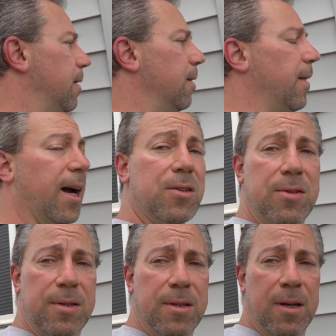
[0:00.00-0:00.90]

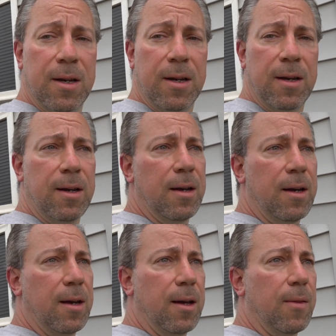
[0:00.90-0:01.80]
that's
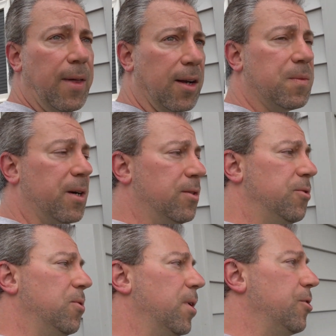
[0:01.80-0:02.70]
my
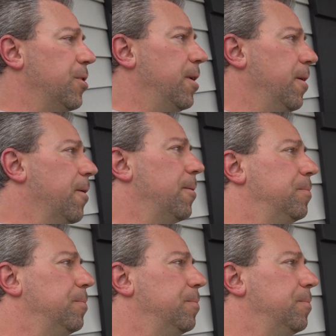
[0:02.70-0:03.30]
situation here,